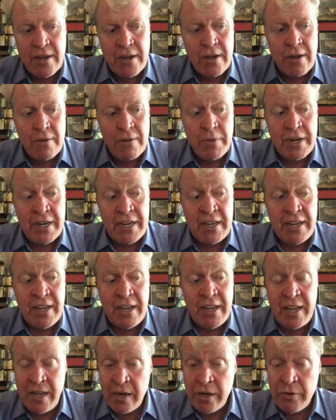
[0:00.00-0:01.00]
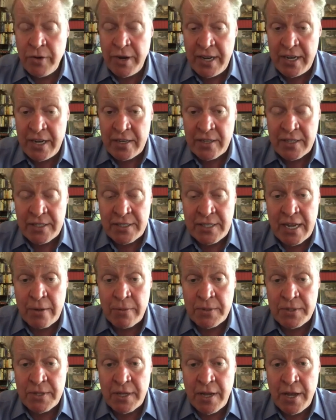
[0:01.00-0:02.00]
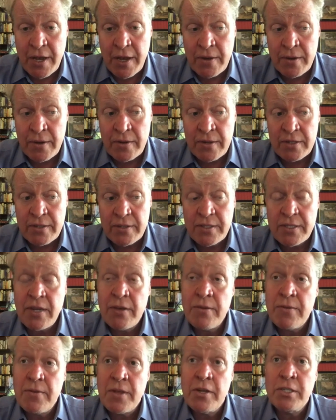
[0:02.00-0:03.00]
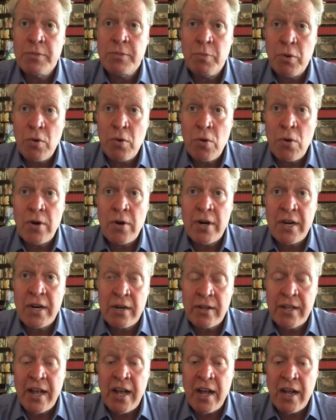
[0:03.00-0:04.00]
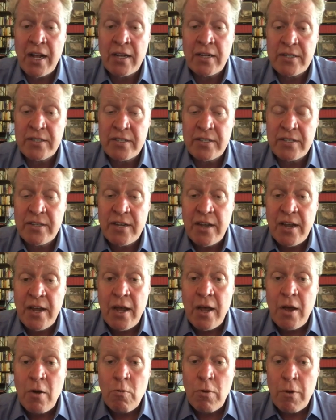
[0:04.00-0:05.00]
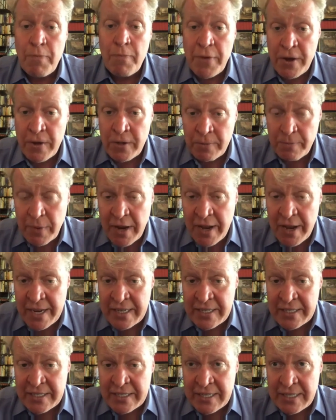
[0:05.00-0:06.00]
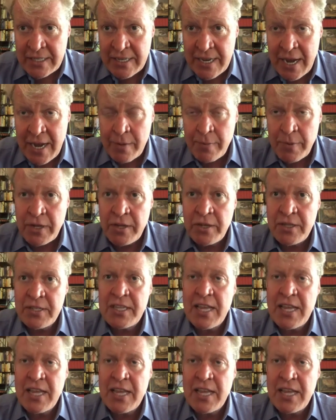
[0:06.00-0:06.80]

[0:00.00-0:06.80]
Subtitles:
but he agreed because that was the code. So those poor little girls were both blinded, and because they